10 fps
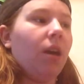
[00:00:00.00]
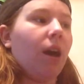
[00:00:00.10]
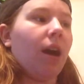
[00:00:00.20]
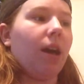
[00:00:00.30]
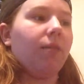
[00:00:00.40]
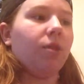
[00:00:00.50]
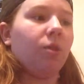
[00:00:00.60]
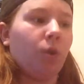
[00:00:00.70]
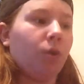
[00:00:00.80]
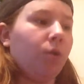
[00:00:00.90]
I have to
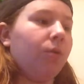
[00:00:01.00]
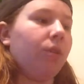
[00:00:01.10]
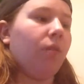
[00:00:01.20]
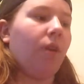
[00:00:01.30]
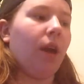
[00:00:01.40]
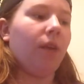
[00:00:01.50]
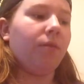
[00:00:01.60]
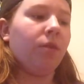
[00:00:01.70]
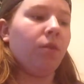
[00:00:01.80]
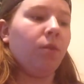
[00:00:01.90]
sort through stuff. I have
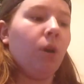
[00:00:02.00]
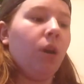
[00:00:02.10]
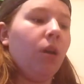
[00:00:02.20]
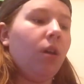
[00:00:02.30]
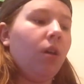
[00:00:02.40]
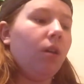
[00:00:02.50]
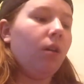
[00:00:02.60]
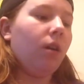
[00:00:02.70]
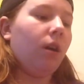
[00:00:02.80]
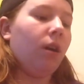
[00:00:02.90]
to
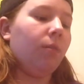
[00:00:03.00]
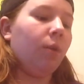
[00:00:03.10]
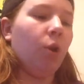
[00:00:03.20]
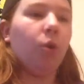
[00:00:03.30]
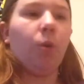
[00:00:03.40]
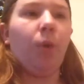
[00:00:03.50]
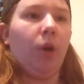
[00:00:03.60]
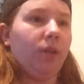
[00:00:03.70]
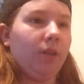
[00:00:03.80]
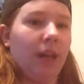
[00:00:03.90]
go through
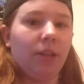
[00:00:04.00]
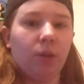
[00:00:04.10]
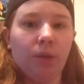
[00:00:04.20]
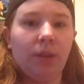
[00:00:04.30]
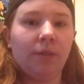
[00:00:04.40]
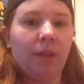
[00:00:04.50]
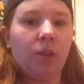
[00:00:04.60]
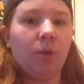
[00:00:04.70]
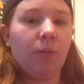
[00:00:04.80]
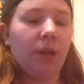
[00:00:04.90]
books. That's the 3 things I need
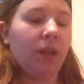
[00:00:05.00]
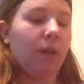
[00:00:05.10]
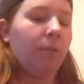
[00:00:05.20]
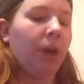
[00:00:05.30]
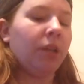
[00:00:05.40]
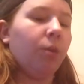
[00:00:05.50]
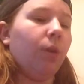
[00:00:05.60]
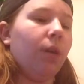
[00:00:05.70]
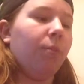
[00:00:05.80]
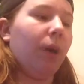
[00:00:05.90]
to do on Monday. And by
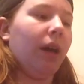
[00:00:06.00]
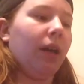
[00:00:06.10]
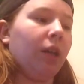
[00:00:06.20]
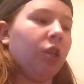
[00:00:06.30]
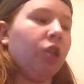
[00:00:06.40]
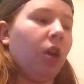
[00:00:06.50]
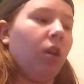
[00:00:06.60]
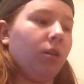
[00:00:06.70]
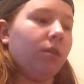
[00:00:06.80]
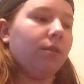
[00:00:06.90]
doing it by like
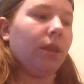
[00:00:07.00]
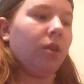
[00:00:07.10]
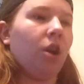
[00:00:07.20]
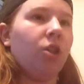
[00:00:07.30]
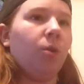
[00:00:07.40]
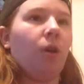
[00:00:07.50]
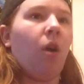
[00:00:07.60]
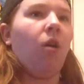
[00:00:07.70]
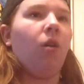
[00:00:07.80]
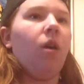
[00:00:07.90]
chunks, like not doing
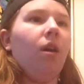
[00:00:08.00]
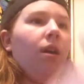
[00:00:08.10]
all,